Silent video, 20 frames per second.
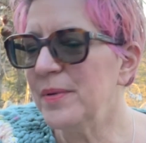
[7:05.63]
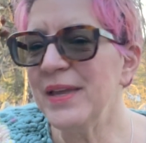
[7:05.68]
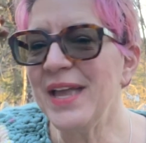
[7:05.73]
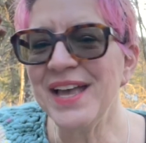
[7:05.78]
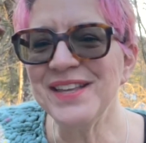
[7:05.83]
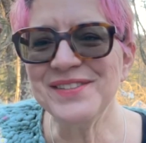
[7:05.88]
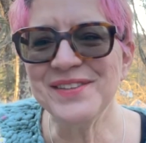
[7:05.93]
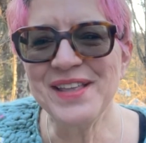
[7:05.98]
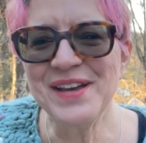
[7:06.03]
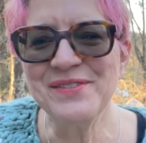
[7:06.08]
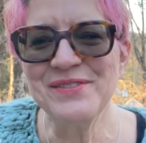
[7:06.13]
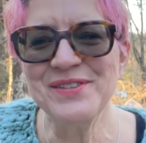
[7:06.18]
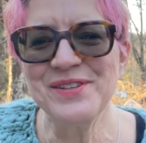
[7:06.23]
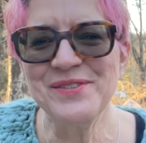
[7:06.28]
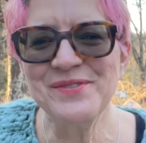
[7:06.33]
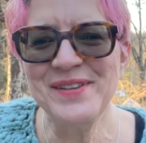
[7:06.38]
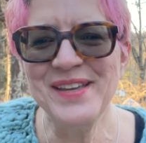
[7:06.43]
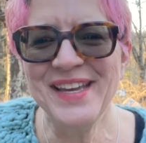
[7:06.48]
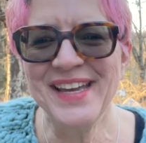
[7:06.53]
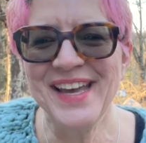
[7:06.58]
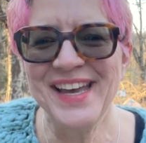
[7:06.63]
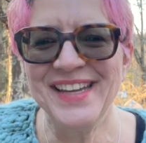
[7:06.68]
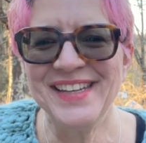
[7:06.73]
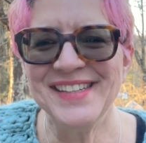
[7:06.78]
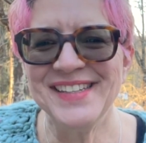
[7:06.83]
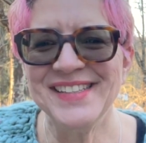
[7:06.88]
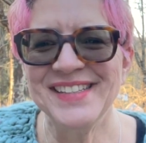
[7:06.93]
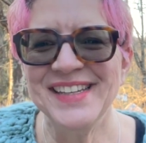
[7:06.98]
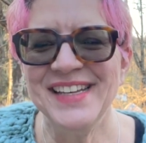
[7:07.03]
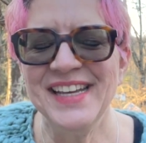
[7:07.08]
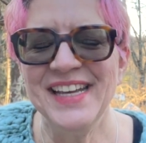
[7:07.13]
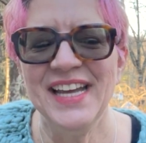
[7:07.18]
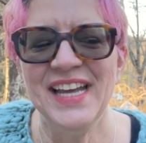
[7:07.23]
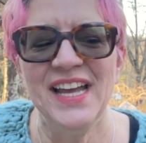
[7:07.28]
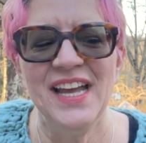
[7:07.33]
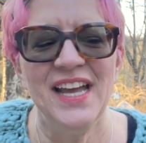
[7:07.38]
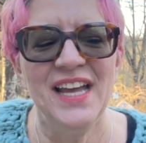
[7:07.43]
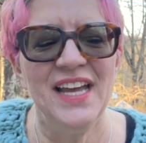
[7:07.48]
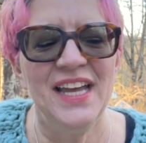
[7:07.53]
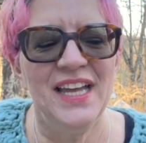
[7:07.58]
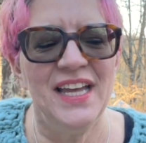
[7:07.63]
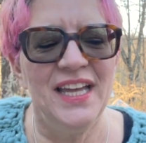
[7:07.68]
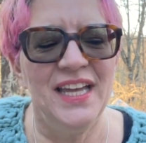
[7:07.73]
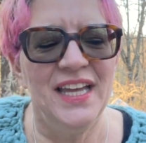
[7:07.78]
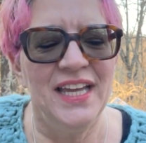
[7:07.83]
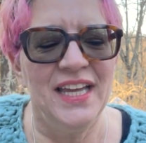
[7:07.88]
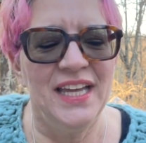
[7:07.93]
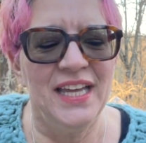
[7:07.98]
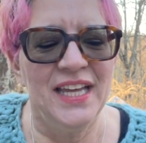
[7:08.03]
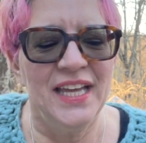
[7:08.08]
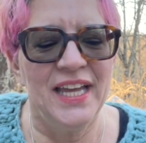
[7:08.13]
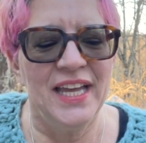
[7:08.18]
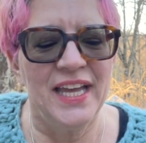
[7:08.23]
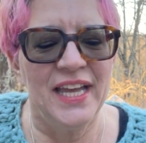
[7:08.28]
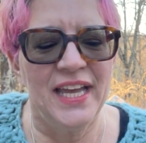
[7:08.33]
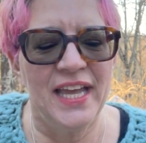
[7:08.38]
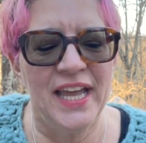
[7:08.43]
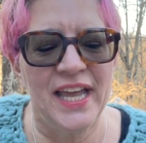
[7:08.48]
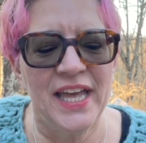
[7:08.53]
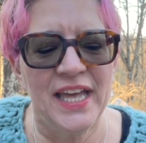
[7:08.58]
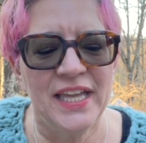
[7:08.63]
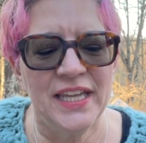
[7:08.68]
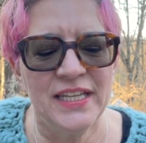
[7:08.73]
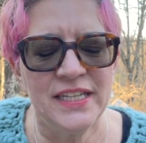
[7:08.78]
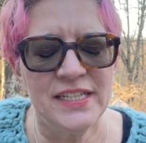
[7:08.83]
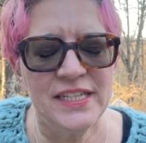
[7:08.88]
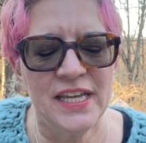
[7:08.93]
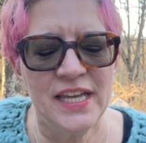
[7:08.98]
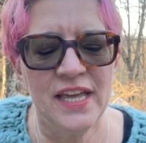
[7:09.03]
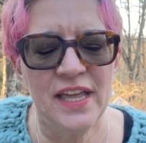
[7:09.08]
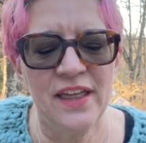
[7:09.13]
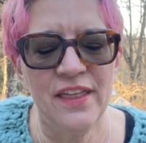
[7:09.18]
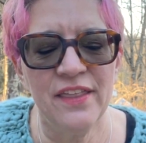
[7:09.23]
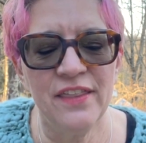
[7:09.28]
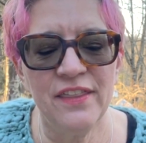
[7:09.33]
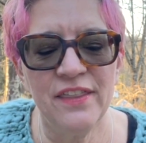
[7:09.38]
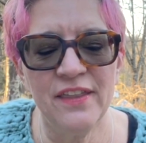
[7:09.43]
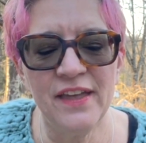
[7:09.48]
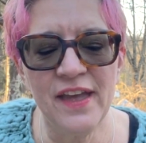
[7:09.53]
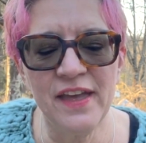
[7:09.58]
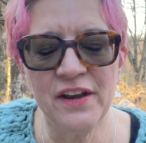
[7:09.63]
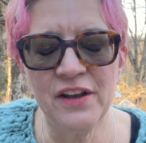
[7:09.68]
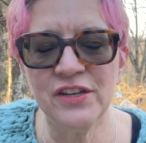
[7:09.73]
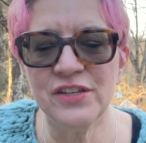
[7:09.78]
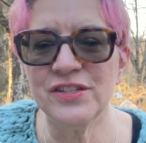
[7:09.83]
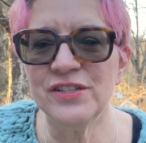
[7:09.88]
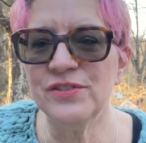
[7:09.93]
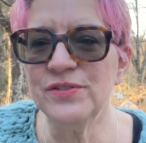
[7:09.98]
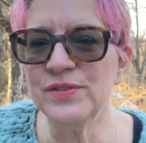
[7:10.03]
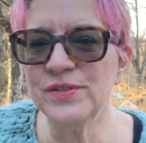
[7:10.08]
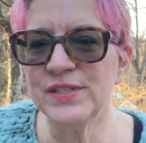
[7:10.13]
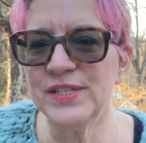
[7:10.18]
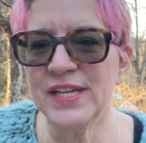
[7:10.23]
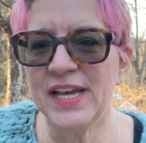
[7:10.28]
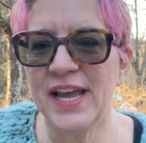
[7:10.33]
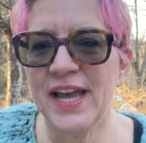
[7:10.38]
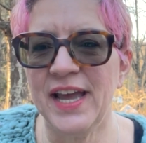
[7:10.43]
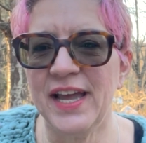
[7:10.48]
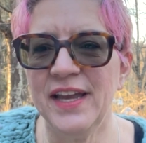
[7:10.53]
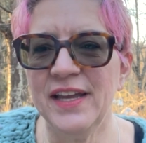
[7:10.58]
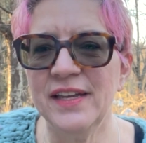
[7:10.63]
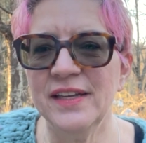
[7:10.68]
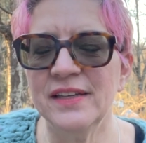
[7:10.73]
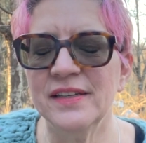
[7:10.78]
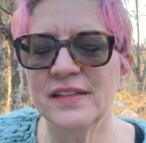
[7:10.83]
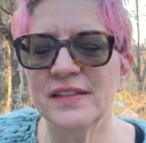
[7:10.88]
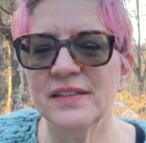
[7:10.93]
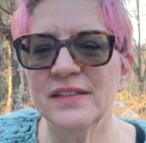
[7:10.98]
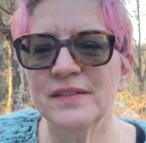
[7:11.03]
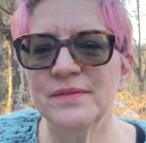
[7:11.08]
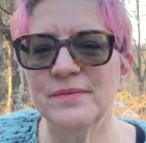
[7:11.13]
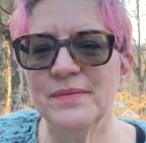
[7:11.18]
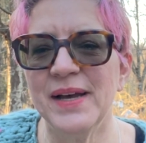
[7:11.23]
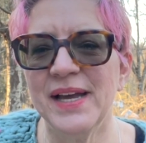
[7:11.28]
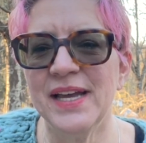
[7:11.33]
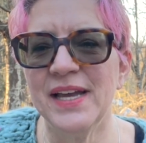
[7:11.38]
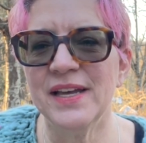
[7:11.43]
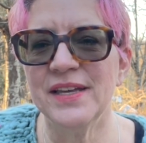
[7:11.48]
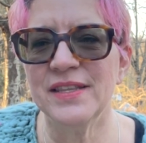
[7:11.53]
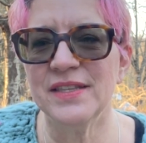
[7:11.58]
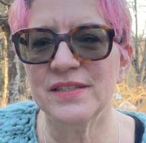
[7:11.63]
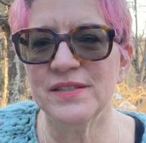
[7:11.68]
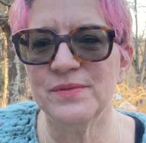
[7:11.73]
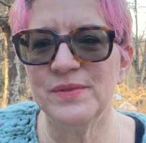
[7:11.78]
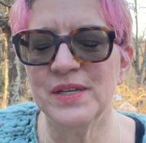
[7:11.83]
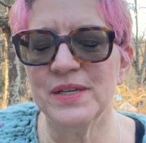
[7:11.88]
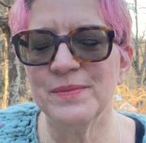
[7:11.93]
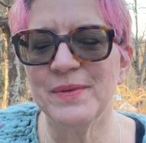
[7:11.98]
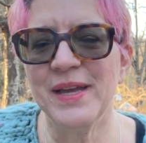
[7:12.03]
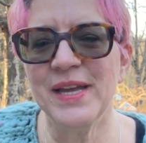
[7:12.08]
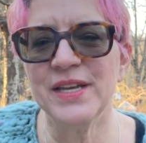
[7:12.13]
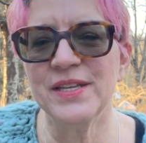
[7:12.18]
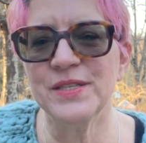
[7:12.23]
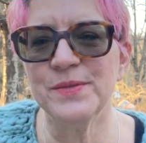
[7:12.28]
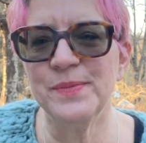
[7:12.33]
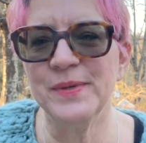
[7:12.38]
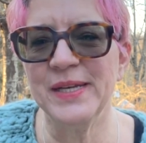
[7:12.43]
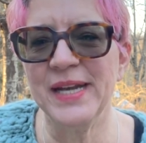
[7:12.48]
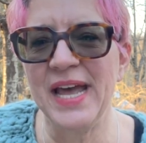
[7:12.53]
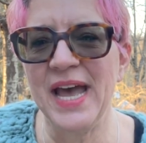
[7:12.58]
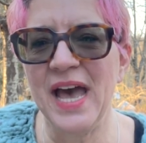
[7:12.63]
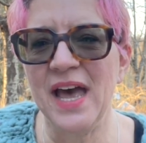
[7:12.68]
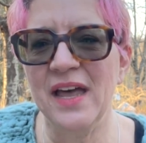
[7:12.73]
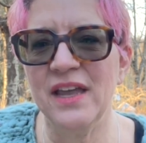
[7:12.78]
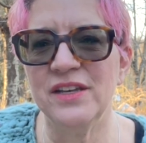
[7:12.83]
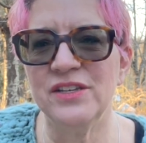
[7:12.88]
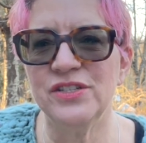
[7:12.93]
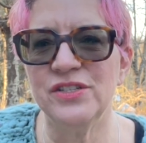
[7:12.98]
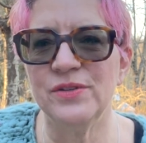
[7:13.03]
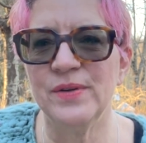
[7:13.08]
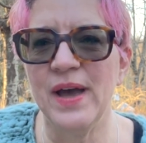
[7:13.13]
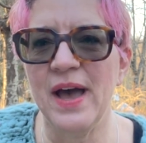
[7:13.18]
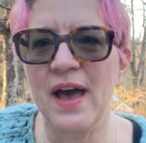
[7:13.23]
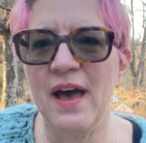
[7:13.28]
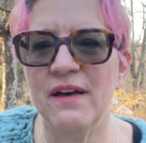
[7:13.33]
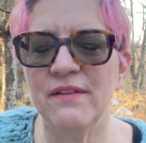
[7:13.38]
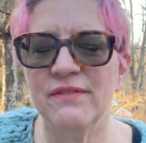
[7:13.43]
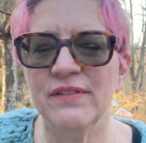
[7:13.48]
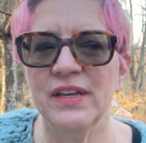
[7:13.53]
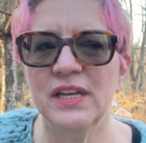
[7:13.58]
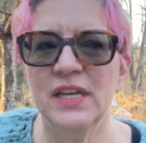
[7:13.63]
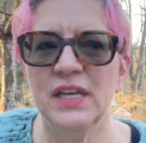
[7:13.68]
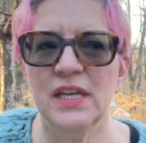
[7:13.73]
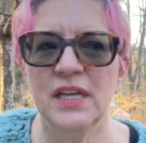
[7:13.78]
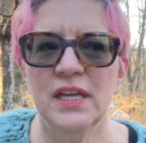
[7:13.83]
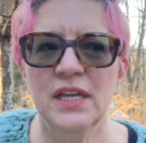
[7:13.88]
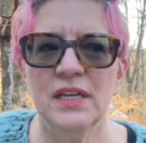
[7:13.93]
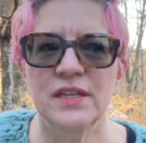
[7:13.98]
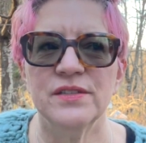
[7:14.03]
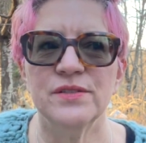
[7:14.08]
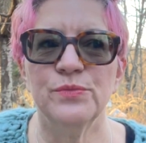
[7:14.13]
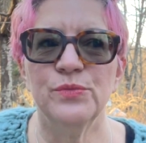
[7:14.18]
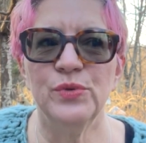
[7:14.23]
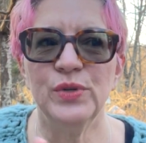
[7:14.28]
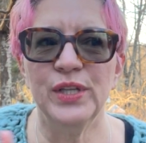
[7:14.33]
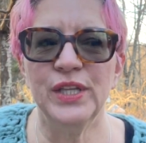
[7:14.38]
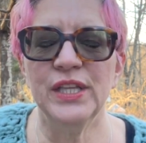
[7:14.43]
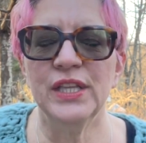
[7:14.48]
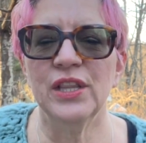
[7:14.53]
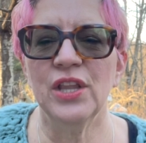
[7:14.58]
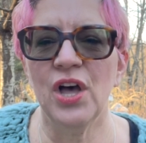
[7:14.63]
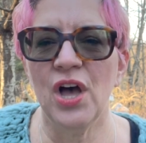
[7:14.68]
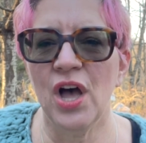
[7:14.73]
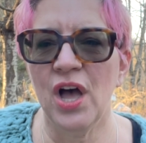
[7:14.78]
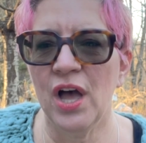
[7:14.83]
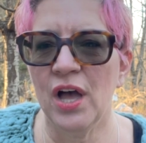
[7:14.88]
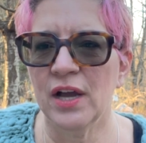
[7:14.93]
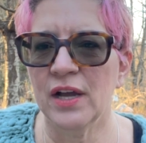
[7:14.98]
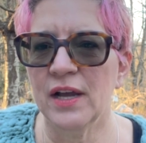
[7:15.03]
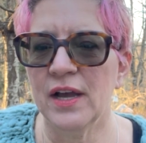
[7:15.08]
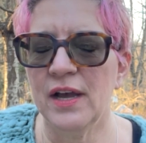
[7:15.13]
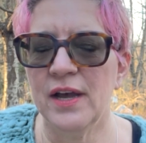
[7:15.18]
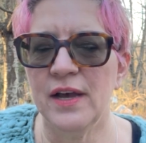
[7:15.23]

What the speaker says: yeah, so that was our weekend. And then on Tuesday, this week, my husband had to have some really long